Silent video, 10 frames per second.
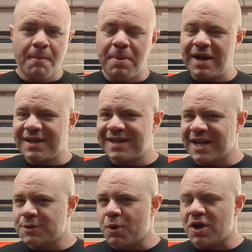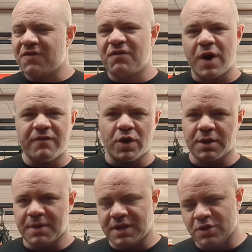But the tennis ball has very, very
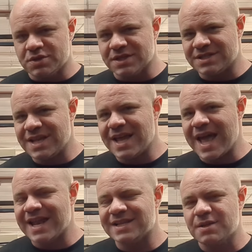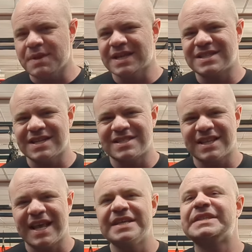limited usage. And to me, it's a
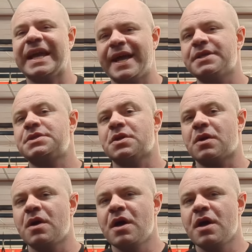lazy answer